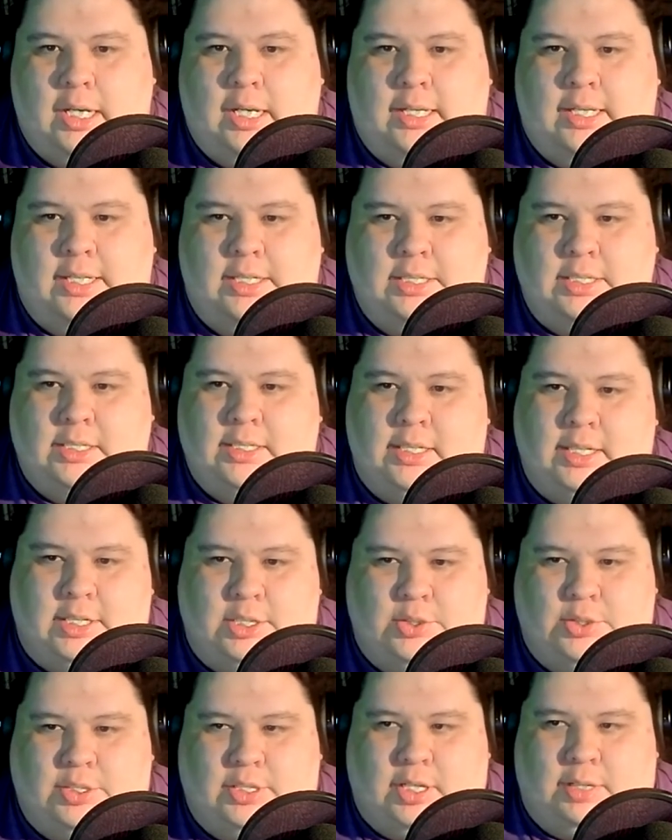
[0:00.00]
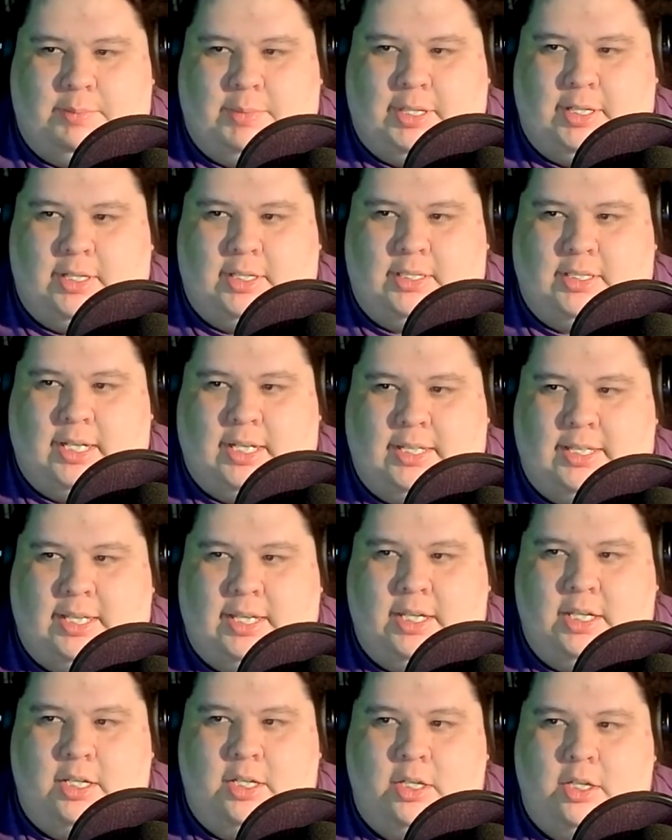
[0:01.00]
This is interesting because I
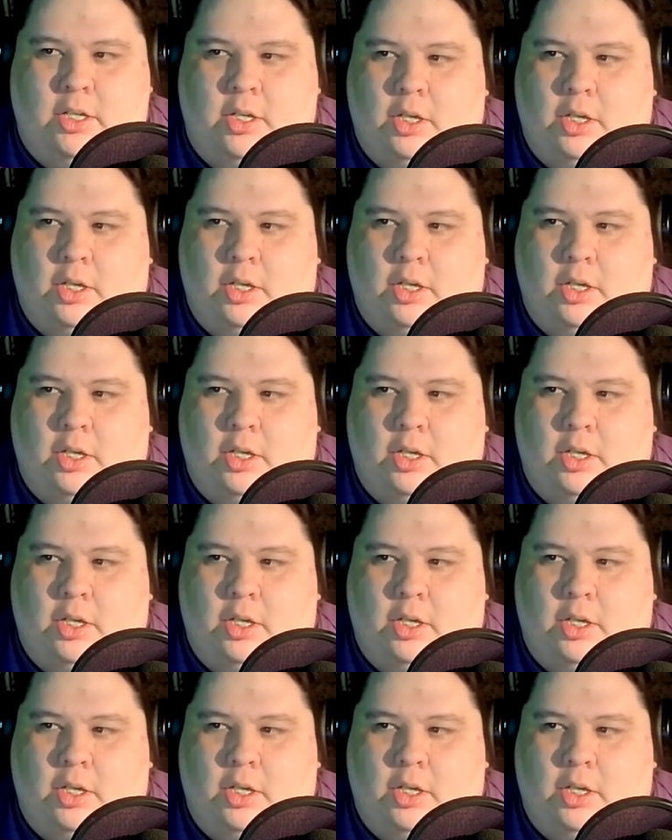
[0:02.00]
think